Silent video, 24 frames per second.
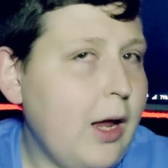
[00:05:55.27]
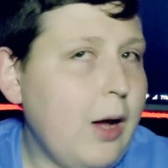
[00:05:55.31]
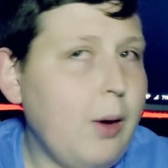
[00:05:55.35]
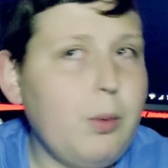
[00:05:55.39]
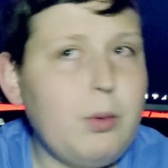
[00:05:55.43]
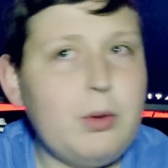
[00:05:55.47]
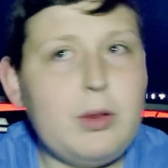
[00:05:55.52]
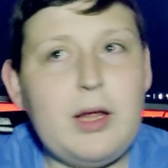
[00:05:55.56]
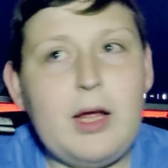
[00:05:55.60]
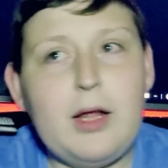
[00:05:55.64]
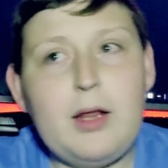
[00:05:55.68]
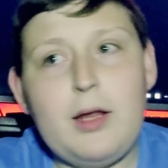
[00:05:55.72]

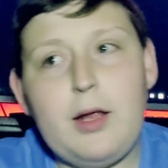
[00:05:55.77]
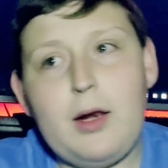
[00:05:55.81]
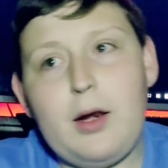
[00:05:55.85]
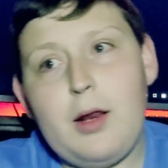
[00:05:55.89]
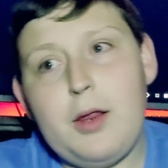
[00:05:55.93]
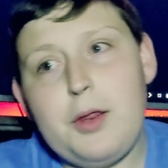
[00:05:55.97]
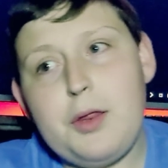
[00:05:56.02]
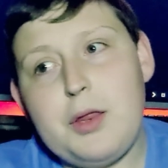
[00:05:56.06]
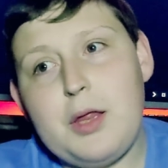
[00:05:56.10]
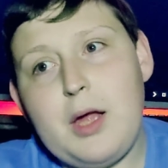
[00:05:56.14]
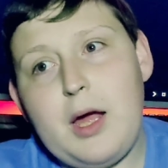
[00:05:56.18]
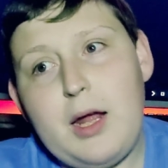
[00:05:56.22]
Now, with that
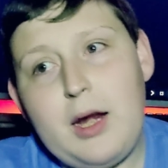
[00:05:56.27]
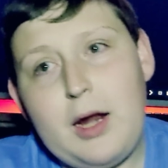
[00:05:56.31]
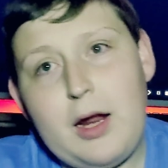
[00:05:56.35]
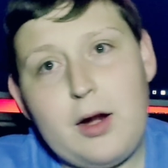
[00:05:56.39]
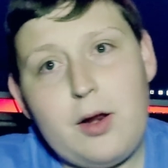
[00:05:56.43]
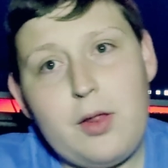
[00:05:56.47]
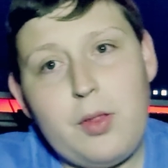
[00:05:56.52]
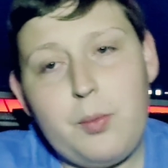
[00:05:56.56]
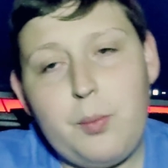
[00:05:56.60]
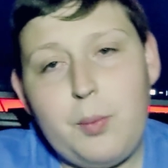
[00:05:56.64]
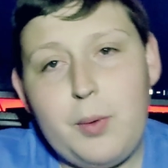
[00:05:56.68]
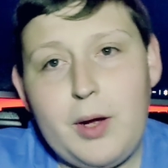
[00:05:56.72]
little aside
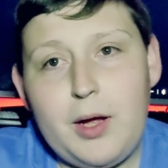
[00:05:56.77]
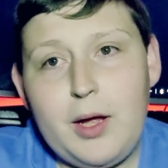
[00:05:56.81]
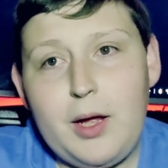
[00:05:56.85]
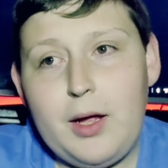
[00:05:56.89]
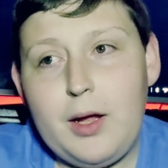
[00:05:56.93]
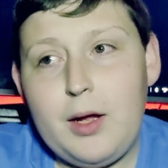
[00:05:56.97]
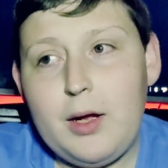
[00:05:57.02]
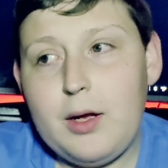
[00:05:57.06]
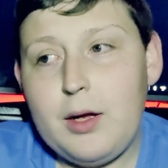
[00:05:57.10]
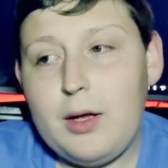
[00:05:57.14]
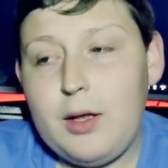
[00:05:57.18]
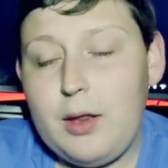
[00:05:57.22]
out of the
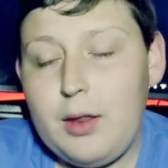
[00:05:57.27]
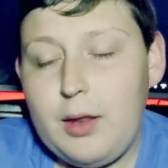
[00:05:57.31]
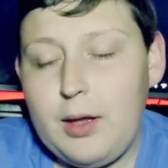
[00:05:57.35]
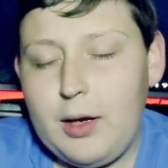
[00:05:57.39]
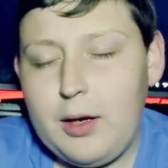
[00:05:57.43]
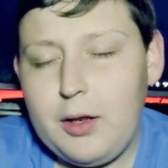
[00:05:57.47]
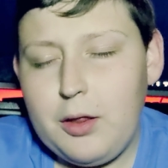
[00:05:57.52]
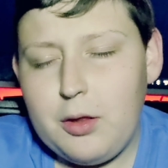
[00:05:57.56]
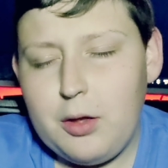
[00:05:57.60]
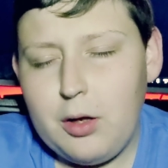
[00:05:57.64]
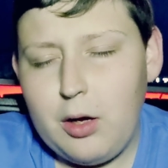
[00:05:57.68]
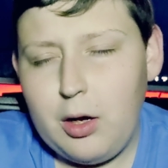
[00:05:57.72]
way,
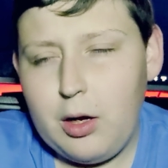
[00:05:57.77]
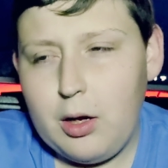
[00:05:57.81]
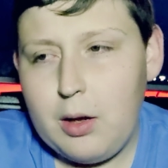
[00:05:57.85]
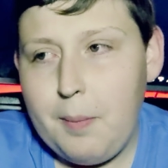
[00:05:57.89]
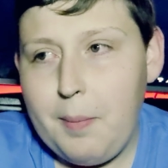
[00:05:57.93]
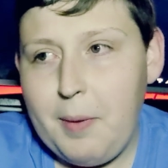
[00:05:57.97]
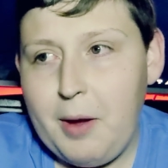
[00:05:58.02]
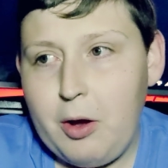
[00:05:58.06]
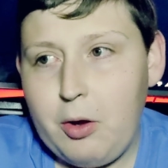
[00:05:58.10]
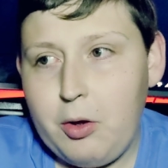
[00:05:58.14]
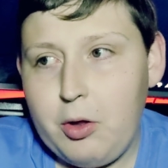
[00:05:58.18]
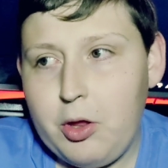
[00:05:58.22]
let's talk
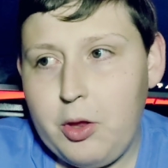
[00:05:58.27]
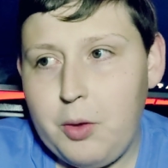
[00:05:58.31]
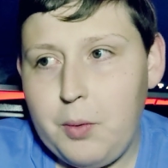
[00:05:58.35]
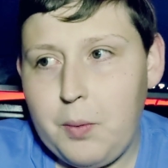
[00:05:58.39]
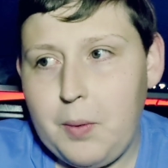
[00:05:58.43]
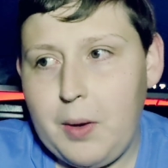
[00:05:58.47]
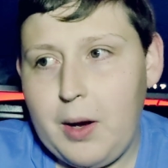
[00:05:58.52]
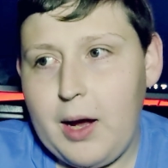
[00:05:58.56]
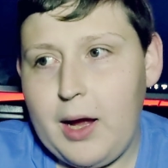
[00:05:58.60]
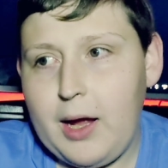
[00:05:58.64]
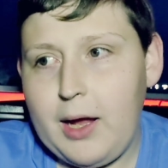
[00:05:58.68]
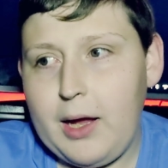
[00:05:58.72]
about
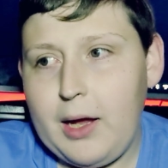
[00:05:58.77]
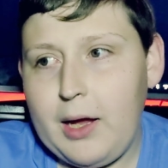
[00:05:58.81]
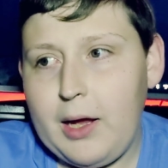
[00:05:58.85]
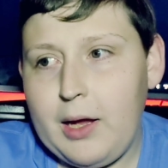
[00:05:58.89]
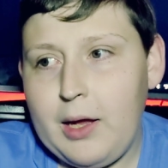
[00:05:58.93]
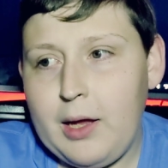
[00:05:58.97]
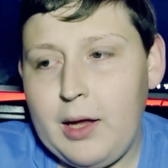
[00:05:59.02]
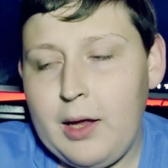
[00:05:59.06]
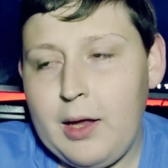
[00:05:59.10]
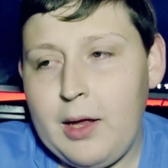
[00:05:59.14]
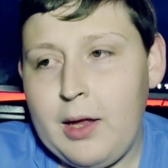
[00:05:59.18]
UI.